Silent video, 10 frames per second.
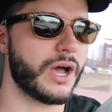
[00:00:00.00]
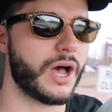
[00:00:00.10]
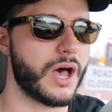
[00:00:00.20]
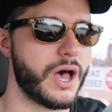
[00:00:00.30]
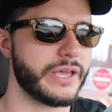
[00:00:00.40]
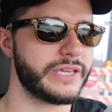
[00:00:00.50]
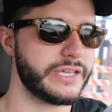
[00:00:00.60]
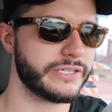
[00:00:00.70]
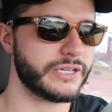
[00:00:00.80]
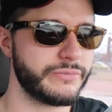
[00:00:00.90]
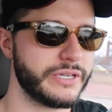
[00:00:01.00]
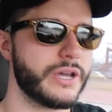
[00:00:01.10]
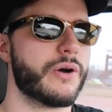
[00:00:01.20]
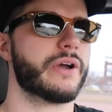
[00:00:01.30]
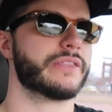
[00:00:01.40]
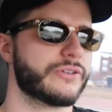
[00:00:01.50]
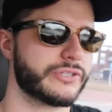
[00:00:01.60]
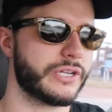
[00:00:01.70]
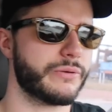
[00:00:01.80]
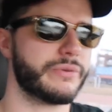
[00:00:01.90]
Uh, he's going to be going.
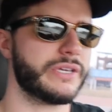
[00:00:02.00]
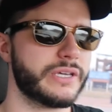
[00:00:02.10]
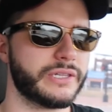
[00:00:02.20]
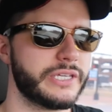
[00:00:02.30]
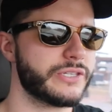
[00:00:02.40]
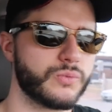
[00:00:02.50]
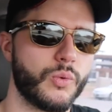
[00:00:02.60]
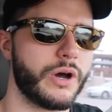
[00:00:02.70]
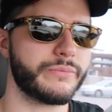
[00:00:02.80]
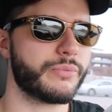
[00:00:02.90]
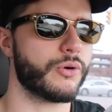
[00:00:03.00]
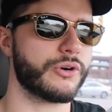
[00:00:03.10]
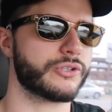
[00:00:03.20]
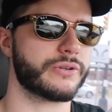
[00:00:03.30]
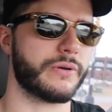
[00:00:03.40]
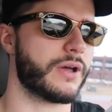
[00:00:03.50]
There's going to be at least one Porsche.